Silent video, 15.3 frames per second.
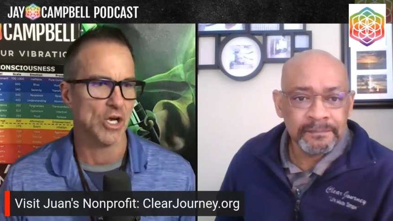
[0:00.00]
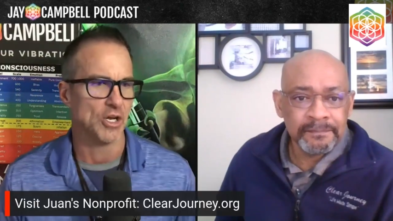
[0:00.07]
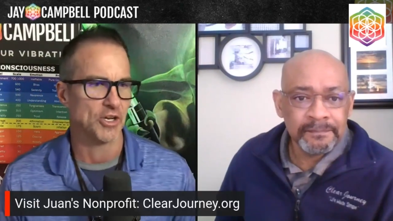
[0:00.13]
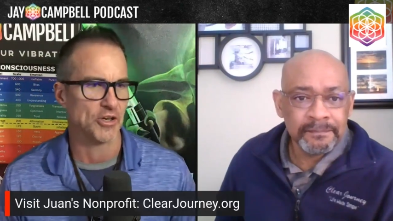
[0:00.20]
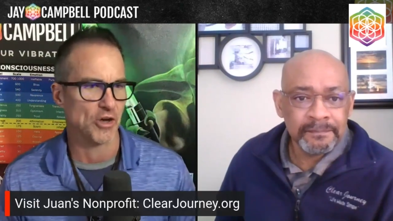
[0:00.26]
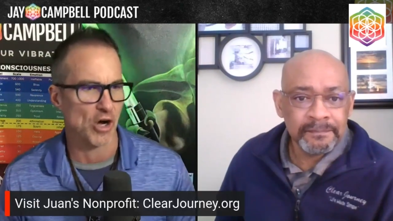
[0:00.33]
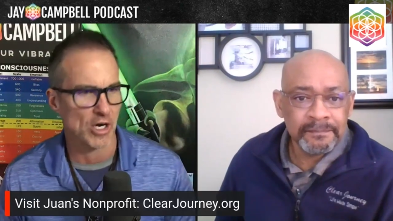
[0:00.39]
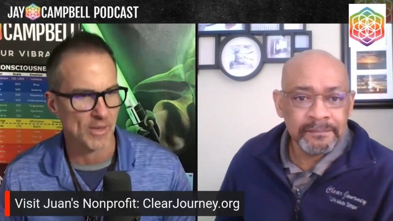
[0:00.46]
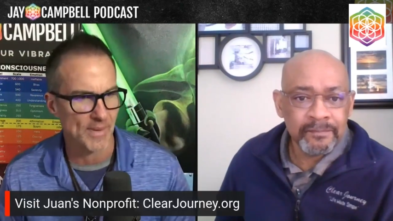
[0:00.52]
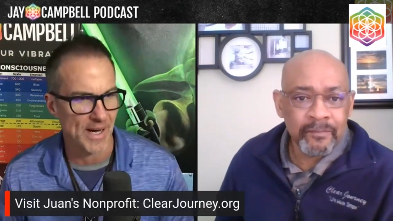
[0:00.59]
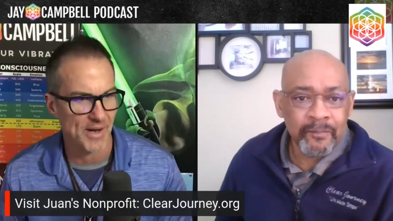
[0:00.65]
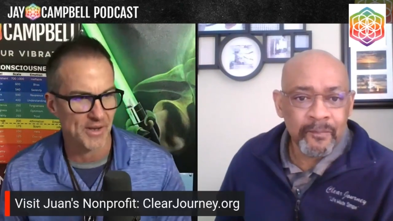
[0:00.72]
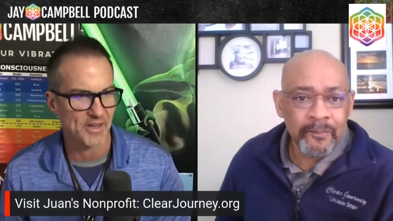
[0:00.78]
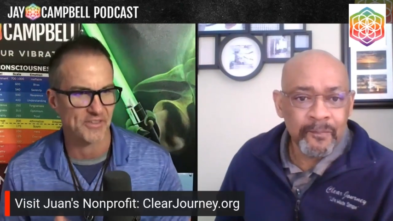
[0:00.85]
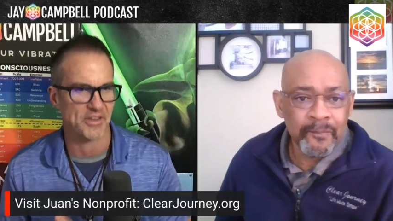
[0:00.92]
Speaker 1: to talk about
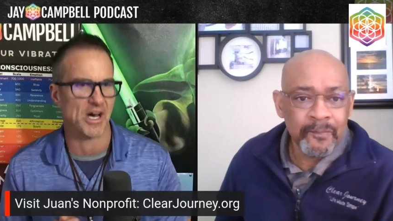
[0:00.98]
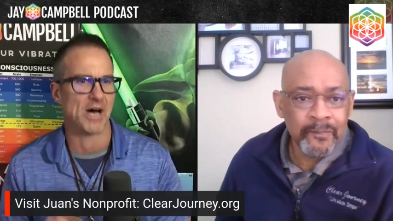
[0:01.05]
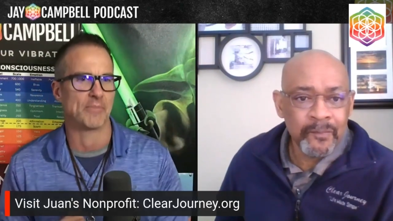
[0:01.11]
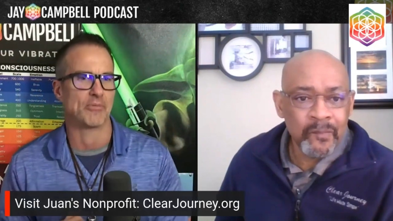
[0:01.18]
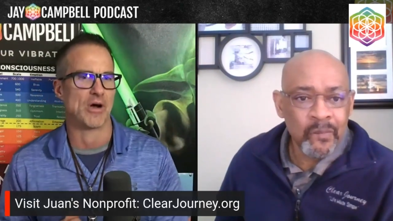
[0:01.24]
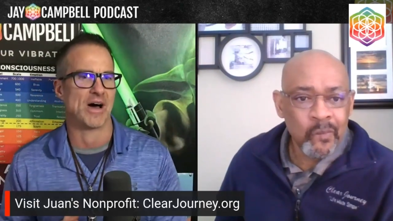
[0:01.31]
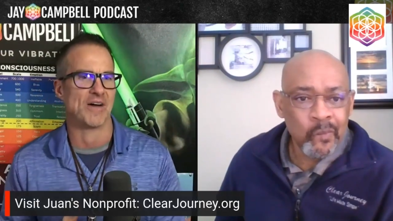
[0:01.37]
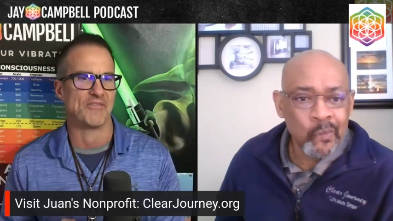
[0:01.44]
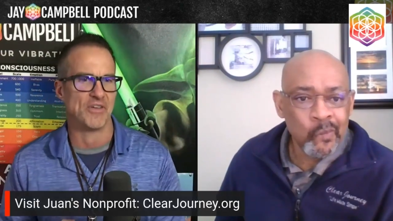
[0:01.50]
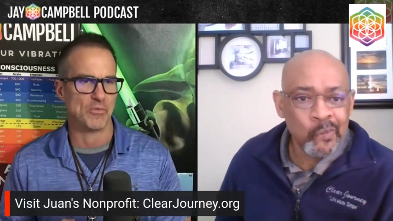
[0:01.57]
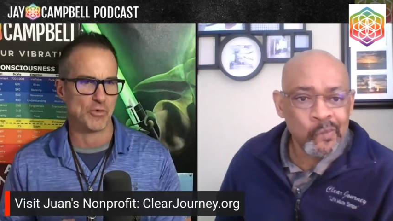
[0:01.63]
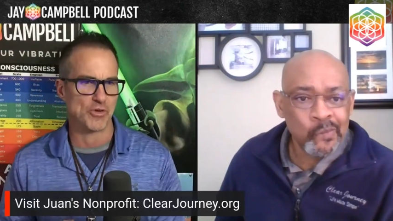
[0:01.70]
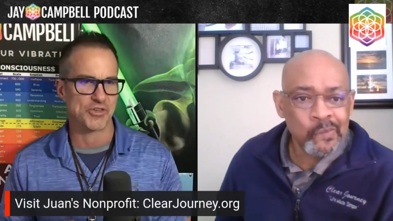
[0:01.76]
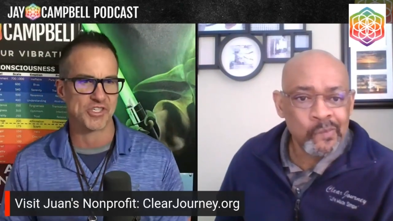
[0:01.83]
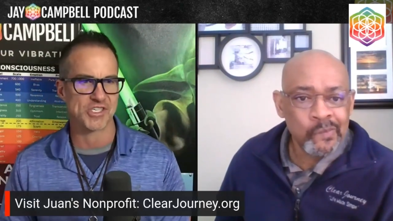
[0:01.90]
his nonprofit,
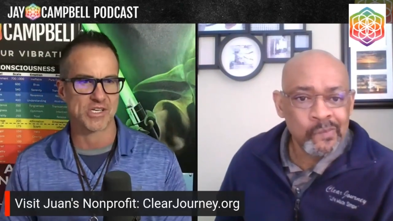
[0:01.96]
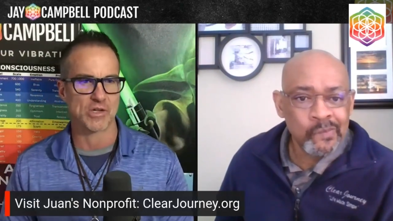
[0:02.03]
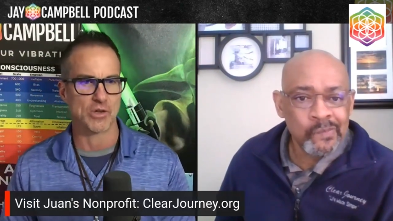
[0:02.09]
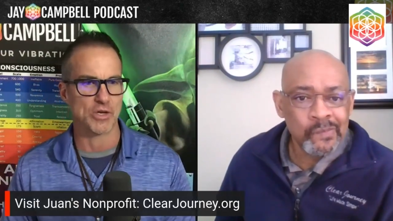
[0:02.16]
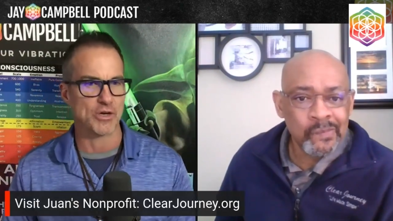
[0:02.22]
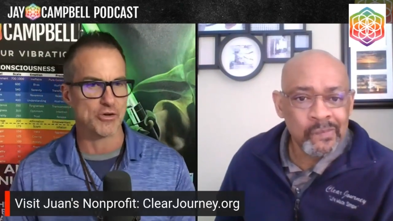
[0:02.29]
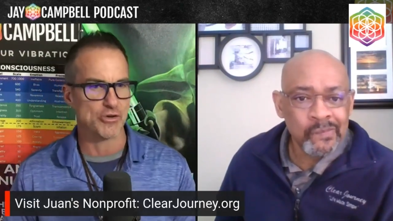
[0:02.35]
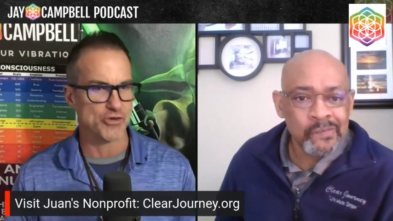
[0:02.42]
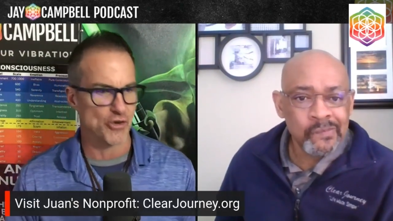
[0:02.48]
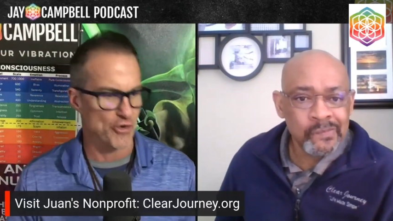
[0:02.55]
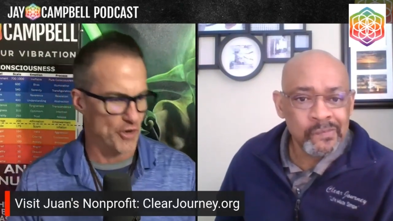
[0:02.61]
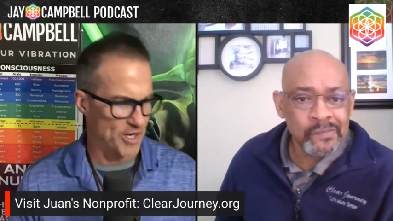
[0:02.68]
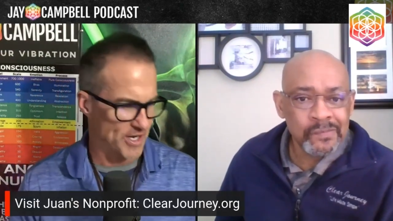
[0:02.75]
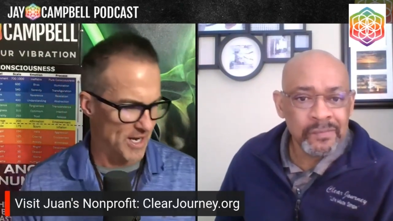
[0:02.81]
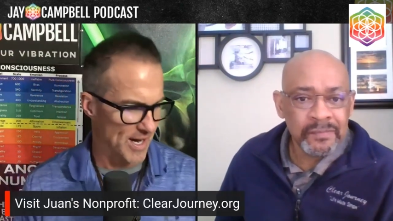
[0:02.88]
which is
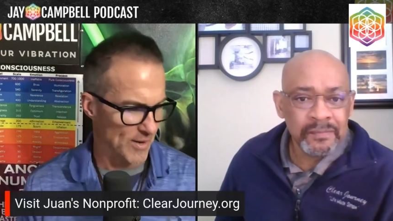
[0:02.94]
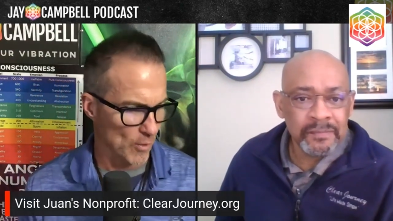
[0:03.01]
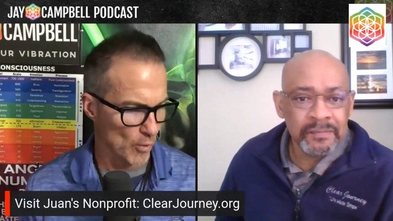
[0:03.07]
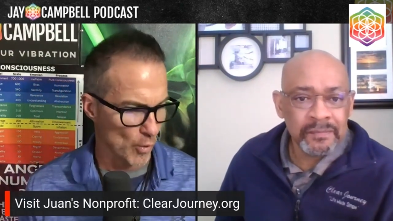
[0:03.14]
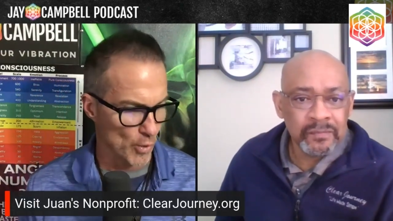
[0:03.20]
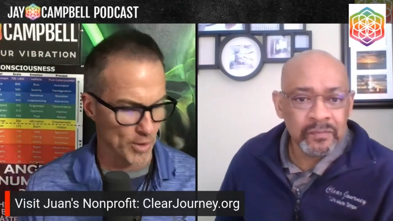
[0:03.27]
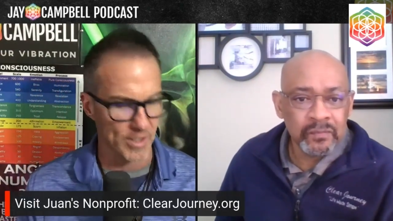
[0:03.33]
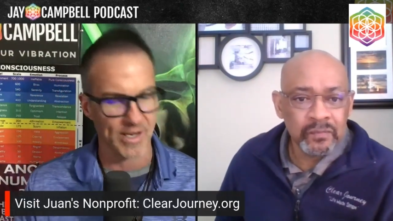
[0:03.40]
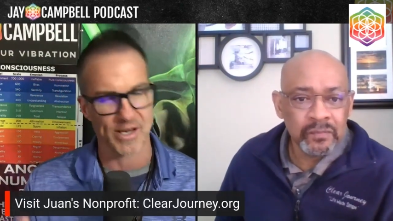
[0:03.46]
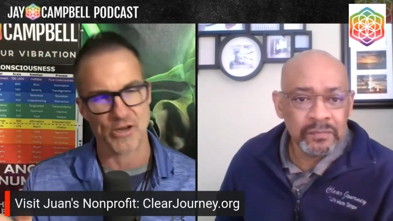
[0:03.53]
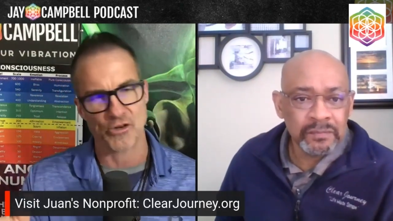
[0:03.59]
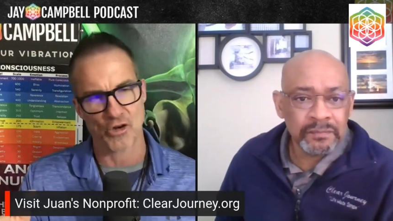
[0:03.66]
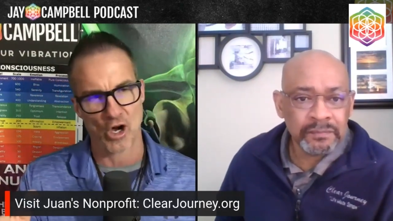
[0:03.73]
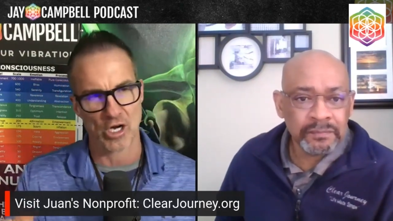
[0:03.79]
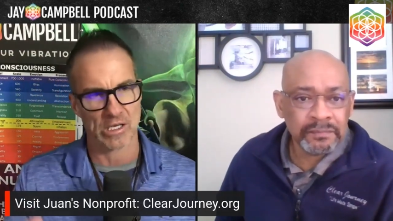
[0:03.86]
clearjourney.org. Can you
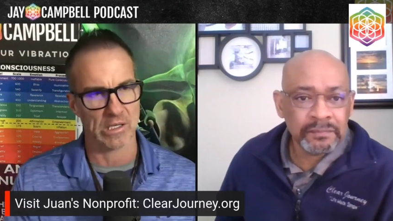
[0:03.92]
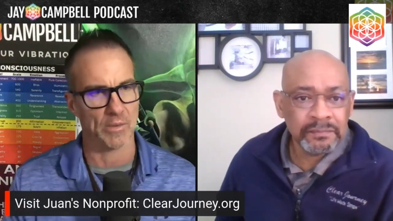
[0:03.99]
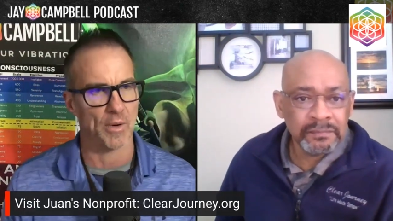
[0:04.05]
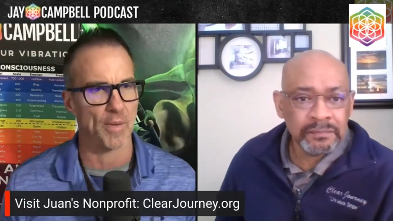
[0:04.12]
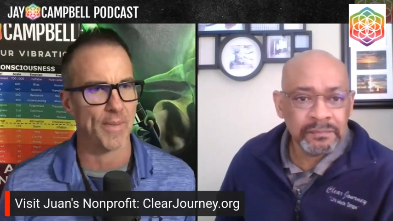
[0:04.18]
talk a little bit